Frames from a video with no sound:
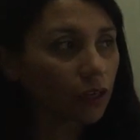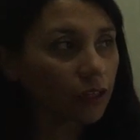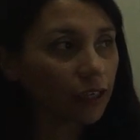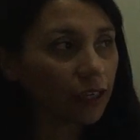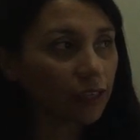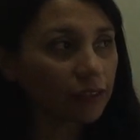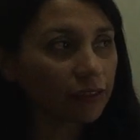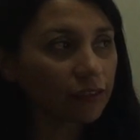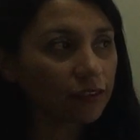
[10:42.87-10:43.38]

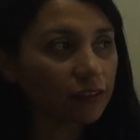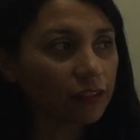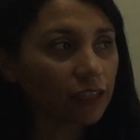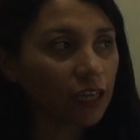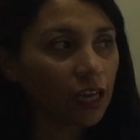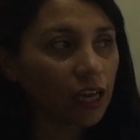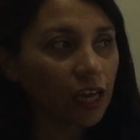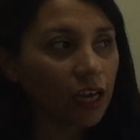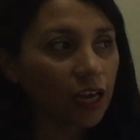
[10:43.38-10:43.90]
Yes,
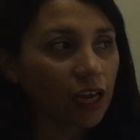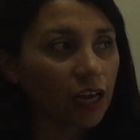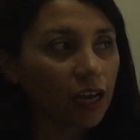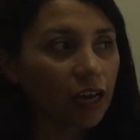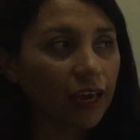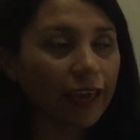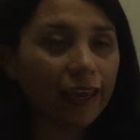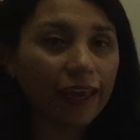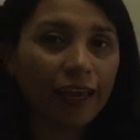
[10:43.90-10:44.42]

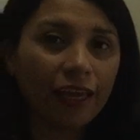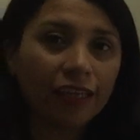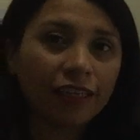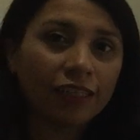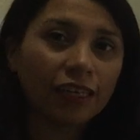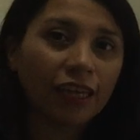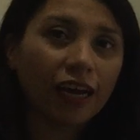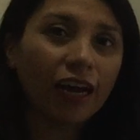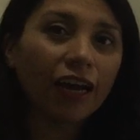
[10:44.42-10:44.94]

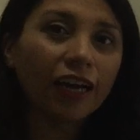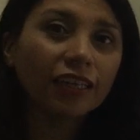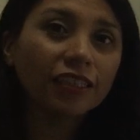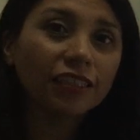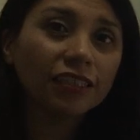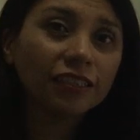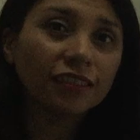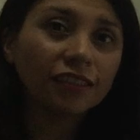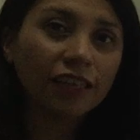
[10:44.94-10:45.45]
and I
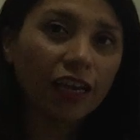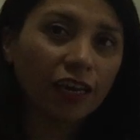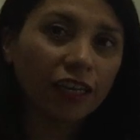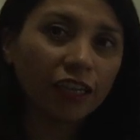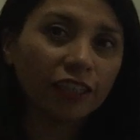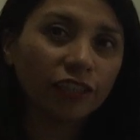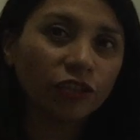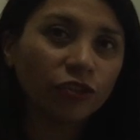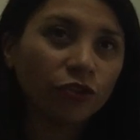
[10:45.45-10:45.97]

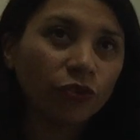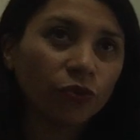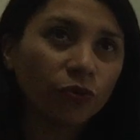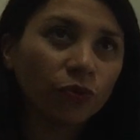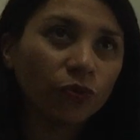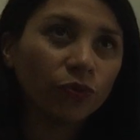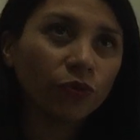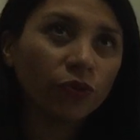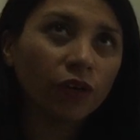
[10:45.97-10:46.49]
decided
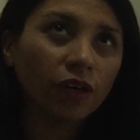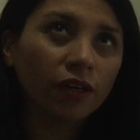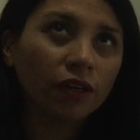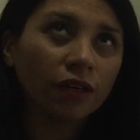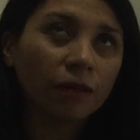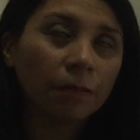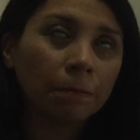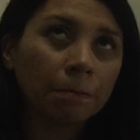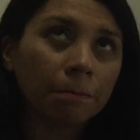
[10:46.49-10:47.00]
to
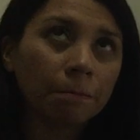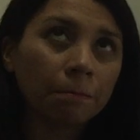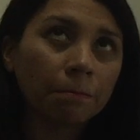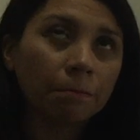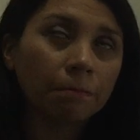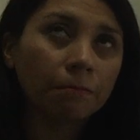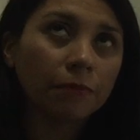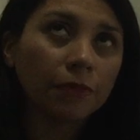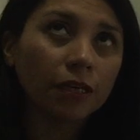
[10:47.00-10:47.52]

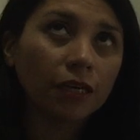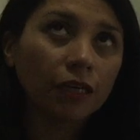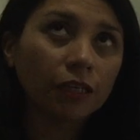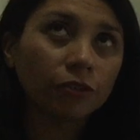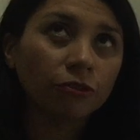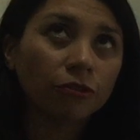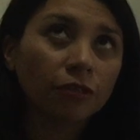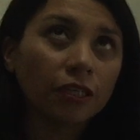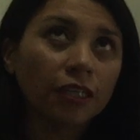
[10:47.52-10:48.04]

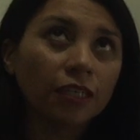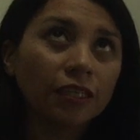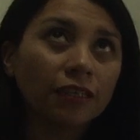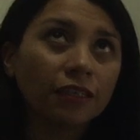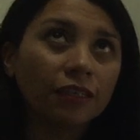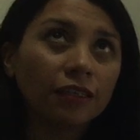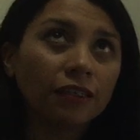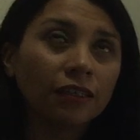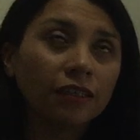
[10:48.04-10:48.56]

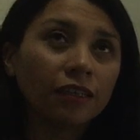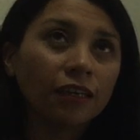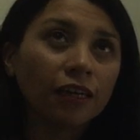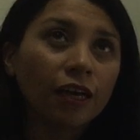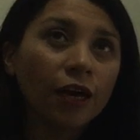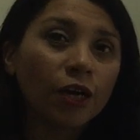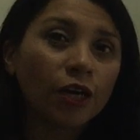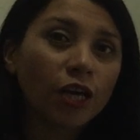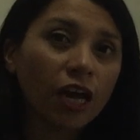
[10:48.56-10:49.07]
actually
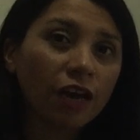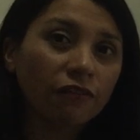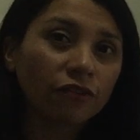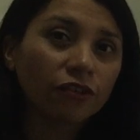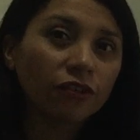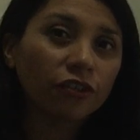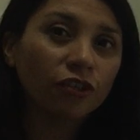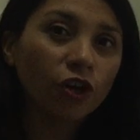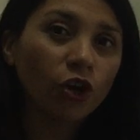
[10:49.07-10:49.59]

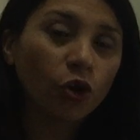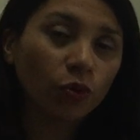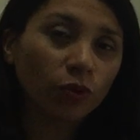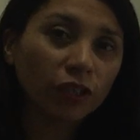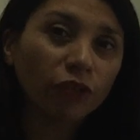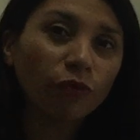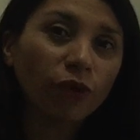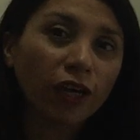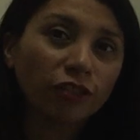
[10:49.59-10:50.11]
cover
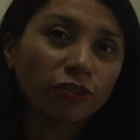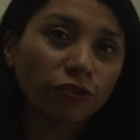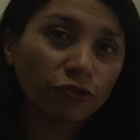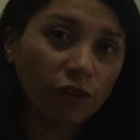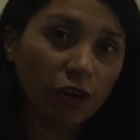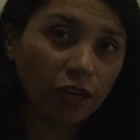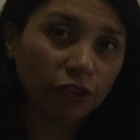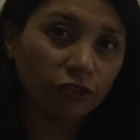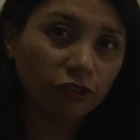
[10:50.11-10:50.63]
only one
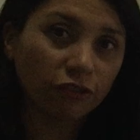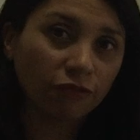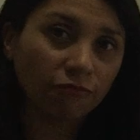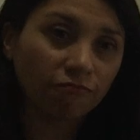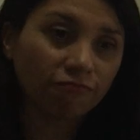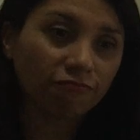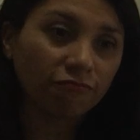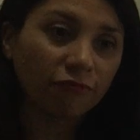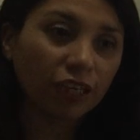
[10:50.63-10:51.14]
structure.
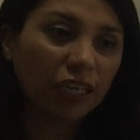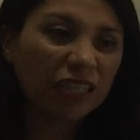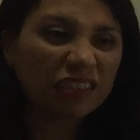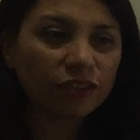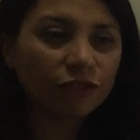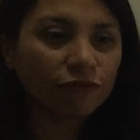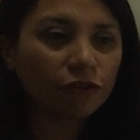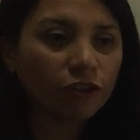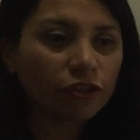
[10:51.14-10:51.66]

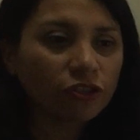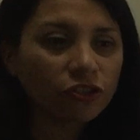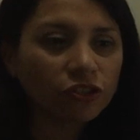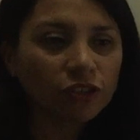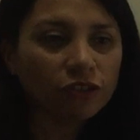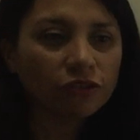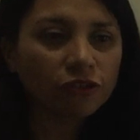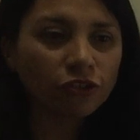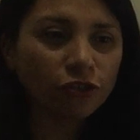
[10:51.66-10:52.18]
It's first
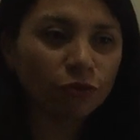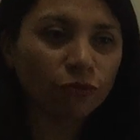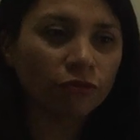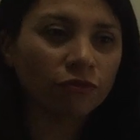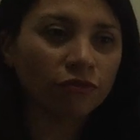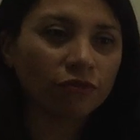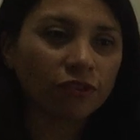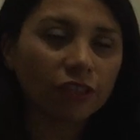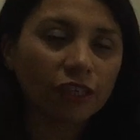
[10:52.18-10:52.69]
year
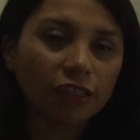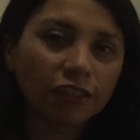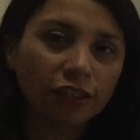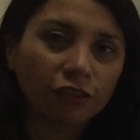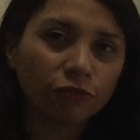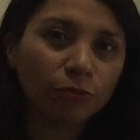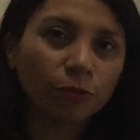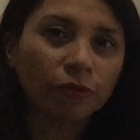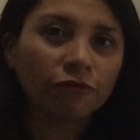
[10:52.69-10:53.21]
students. It's
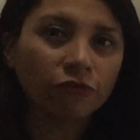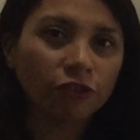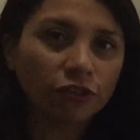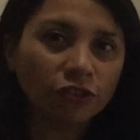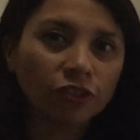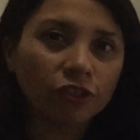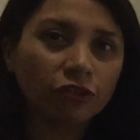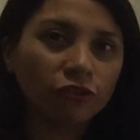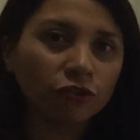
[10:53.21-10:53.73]
a group of
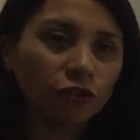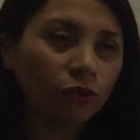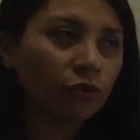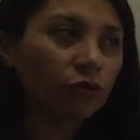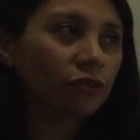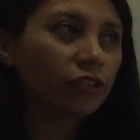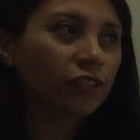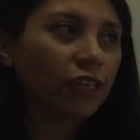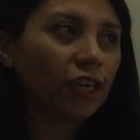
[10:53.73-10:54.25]
first year
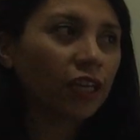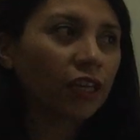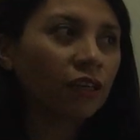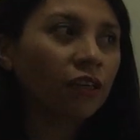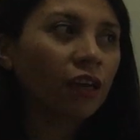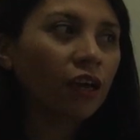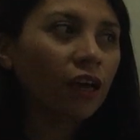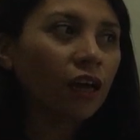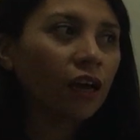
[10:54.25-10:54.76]
students,
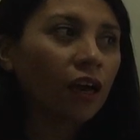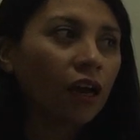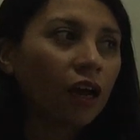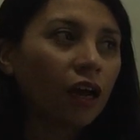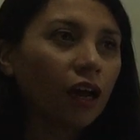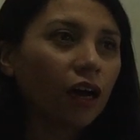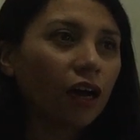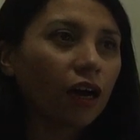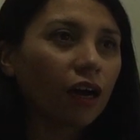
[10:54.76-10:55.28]
and
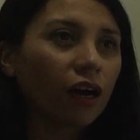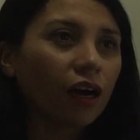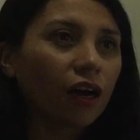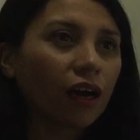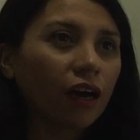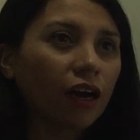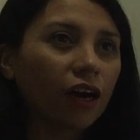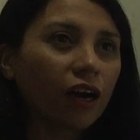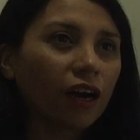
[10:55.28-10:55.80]

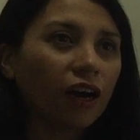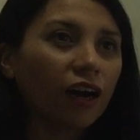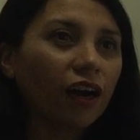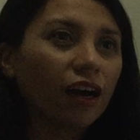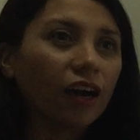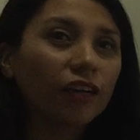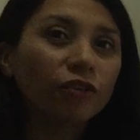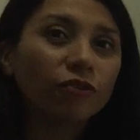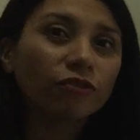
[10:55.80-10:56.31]

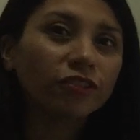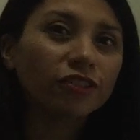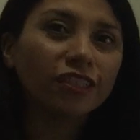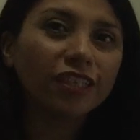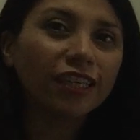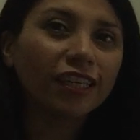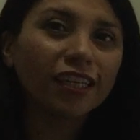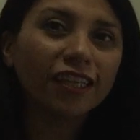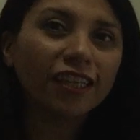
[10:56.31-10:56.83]
I could
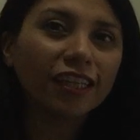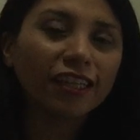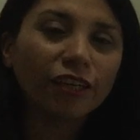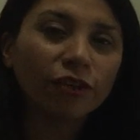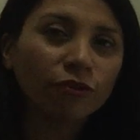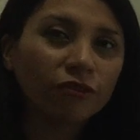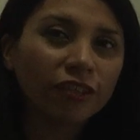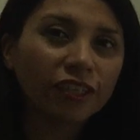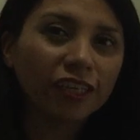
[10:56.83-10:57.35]
see that they
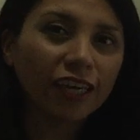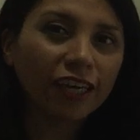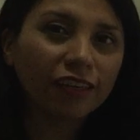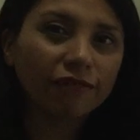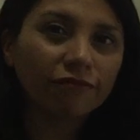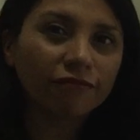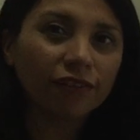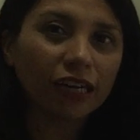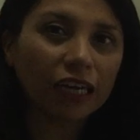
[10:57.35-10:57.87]
couldn't get
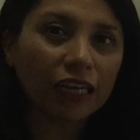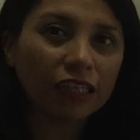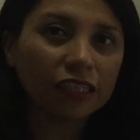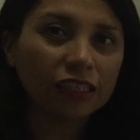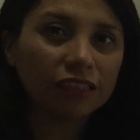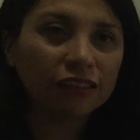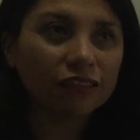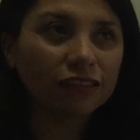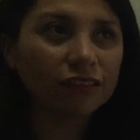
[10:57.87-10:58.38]

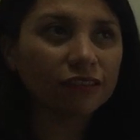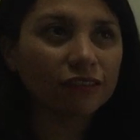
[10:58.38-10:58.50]
like